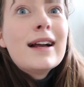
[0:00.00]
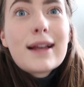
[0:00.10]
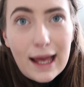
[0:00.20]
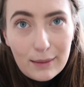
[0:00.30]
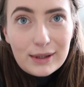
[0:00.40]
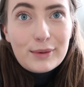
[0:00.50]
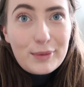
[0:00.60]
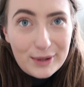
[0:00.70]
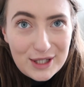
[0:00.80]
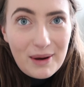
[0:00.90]
Campbell
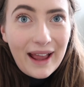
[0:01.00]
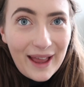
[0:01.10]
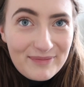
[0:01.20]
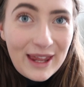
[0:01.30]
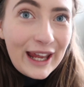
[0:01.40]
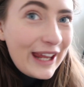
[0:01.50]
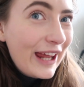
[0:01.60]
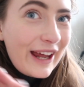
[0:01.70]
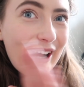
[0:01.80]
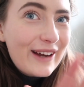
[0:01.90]
will be doing it.
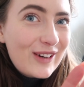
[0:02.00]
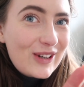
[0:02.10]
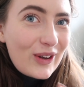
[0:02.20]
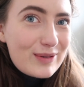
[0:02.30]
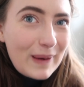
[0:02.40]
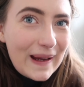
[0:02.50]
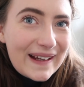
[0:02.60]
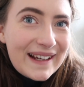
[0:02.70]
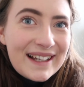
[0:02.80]
I will not be.